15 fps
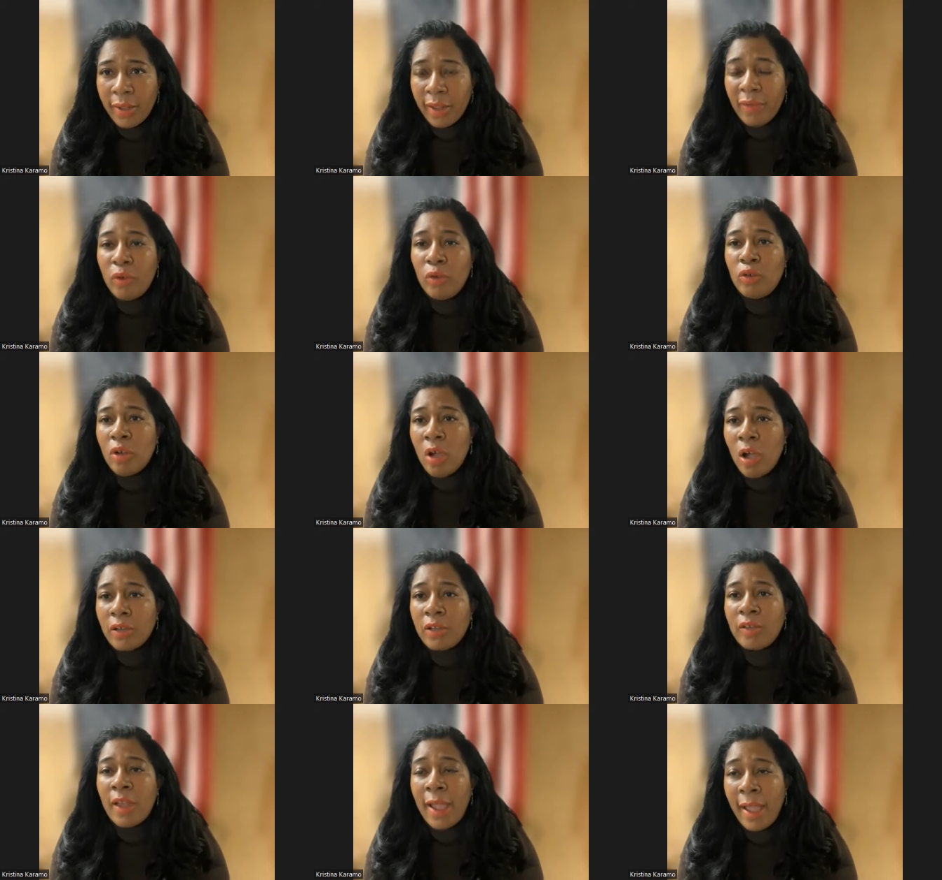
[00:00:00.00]
If you talk
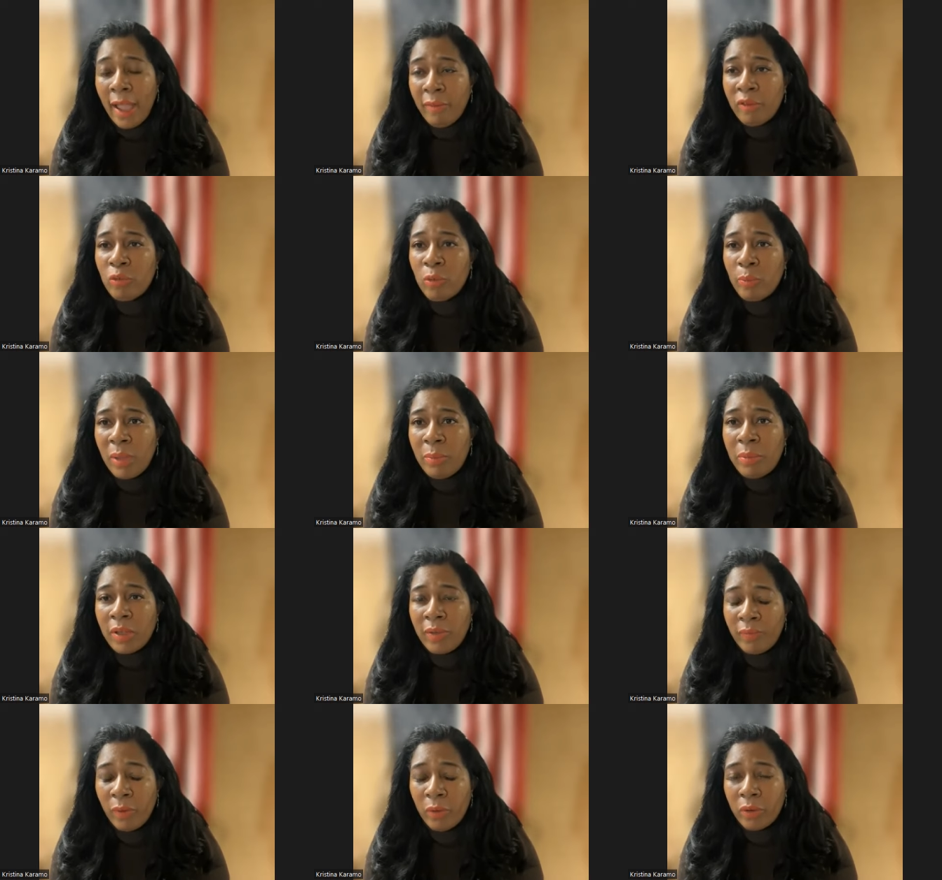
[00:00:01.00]
to the average
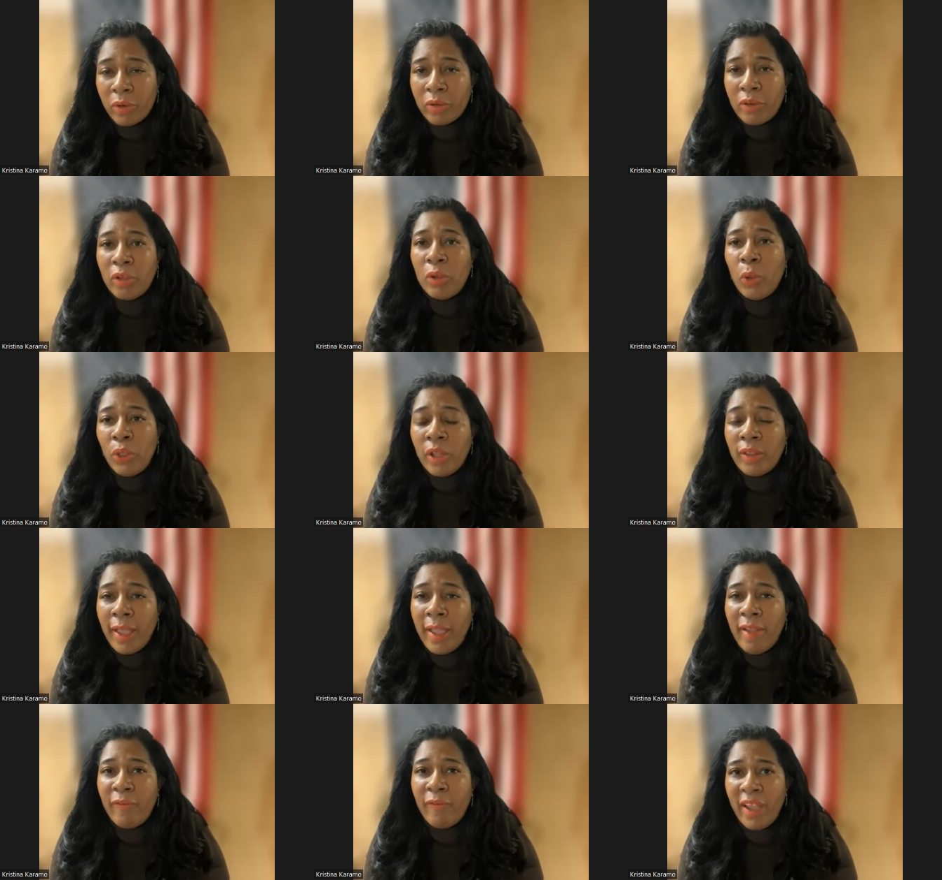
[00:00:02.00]
Republican voter, do you think they
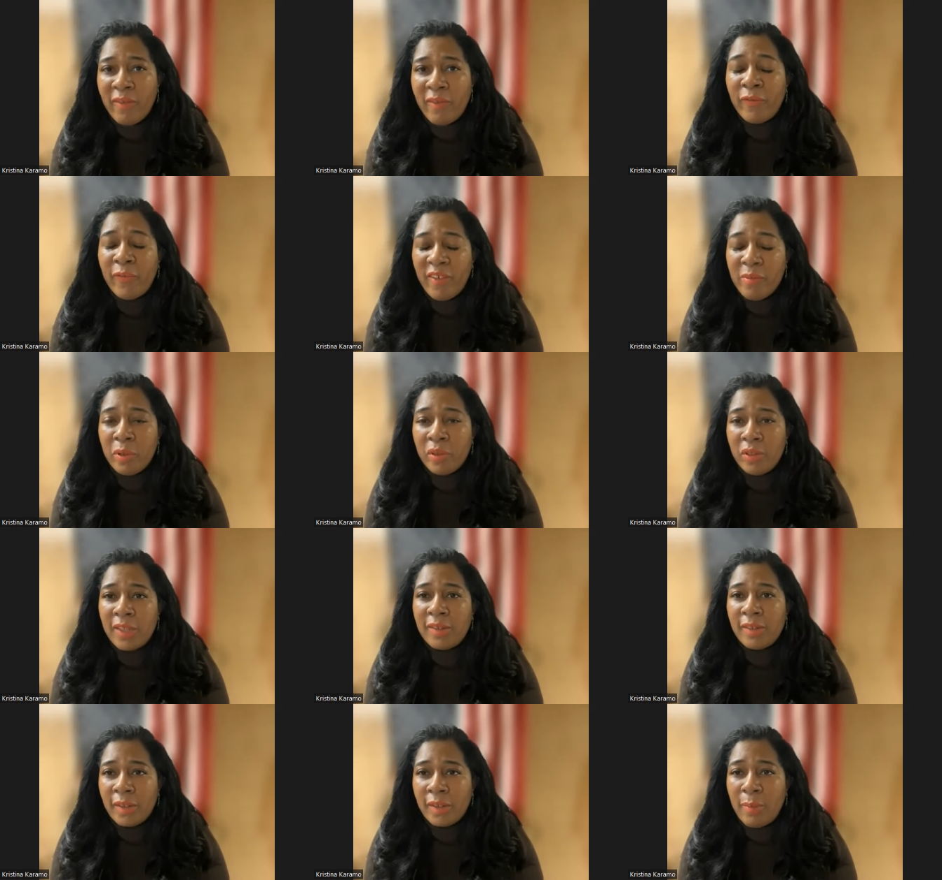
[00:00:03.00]
have fav- favorable
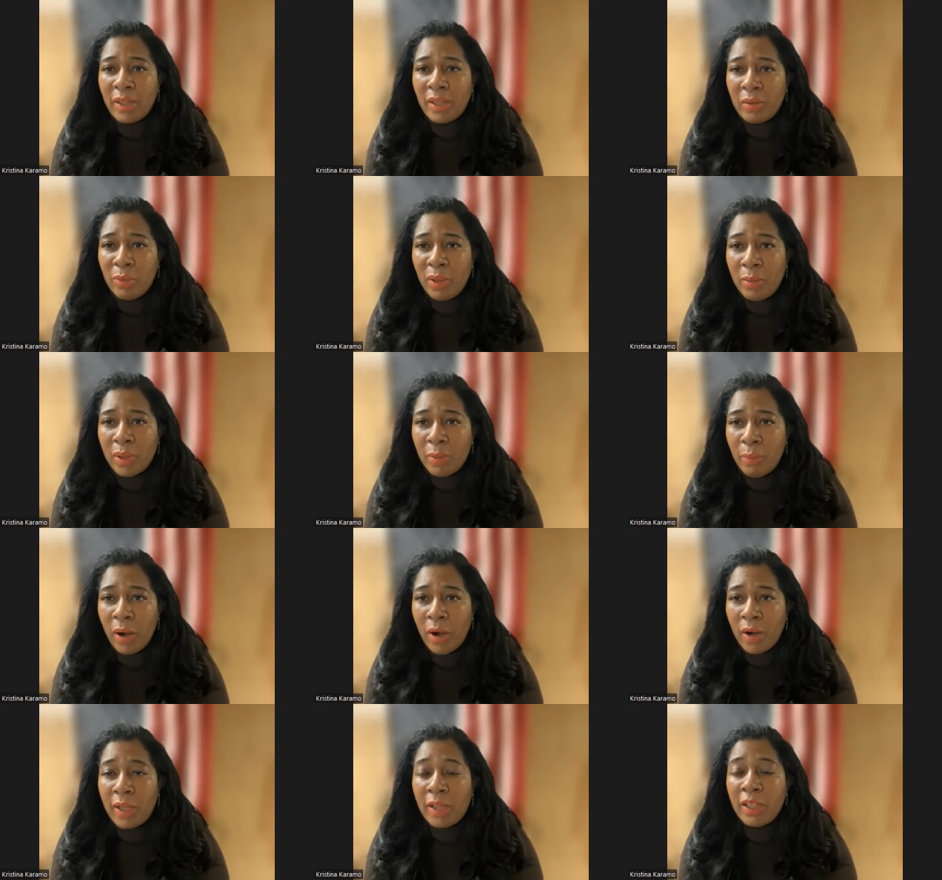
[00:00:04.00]
things to say about the Republican
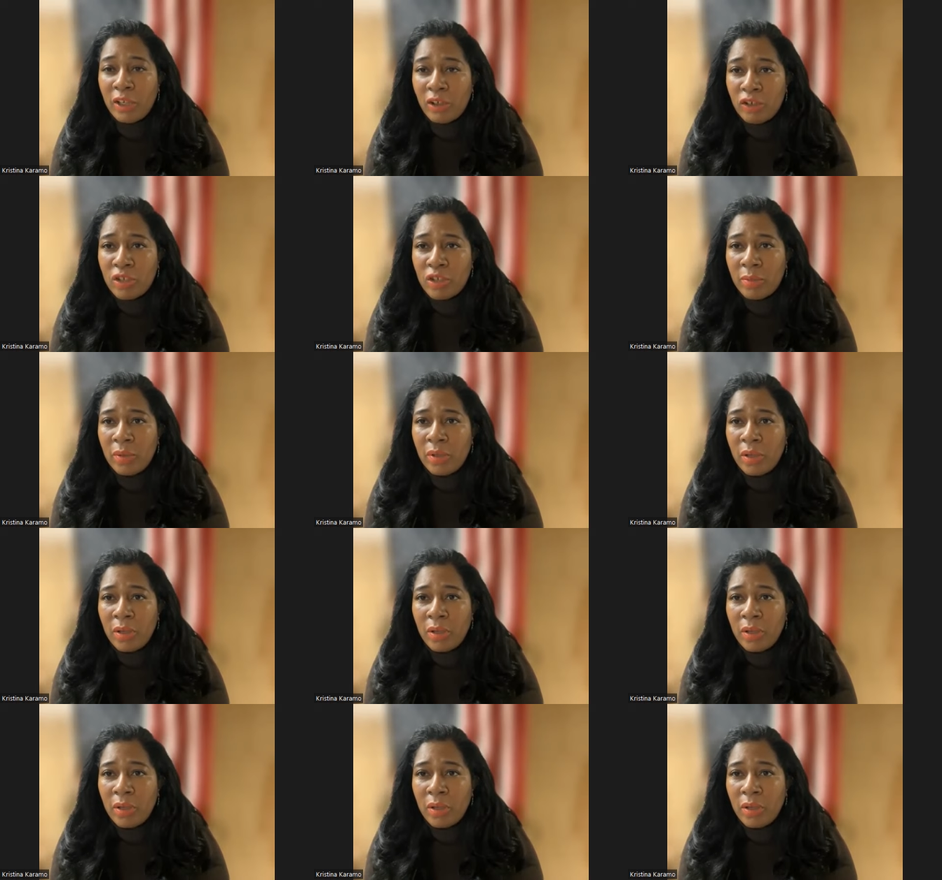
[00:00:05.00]
Party leadership?